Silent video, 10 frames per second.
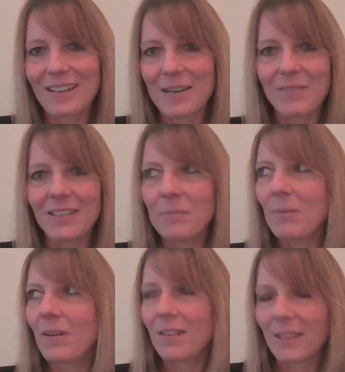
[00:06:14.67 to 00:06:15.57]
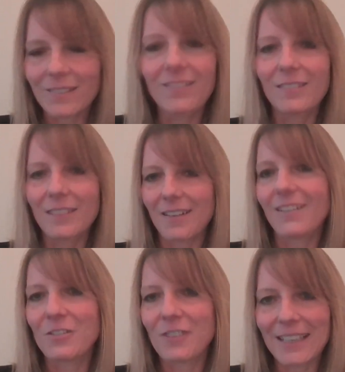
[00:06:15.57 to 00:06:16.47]
I mean, the places
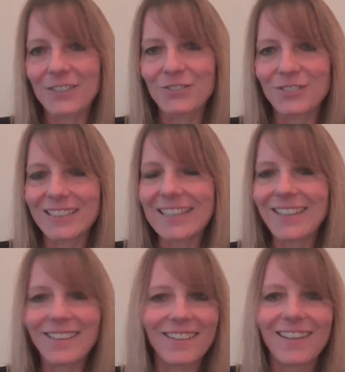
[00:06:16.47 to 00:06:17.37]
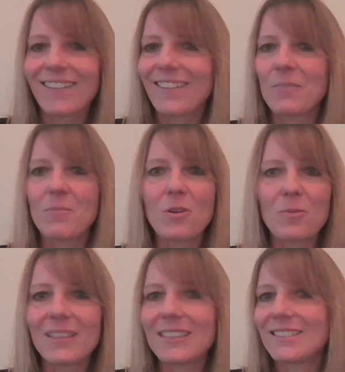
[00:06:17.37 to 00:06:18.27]
you get to see, the
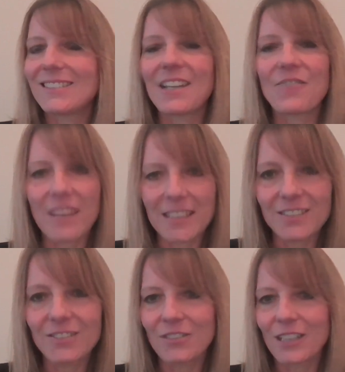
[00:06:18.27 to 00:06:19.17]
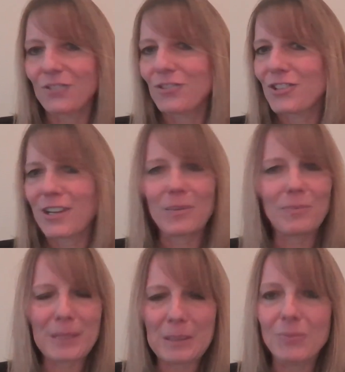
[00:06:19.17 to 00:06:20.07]
moments, the events you get to share,
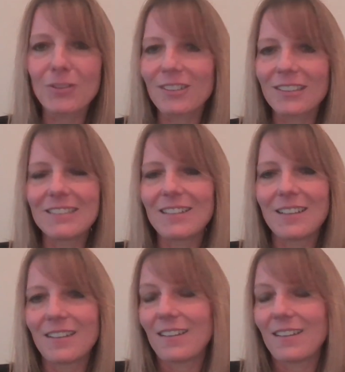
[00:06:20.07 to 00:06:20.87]
people.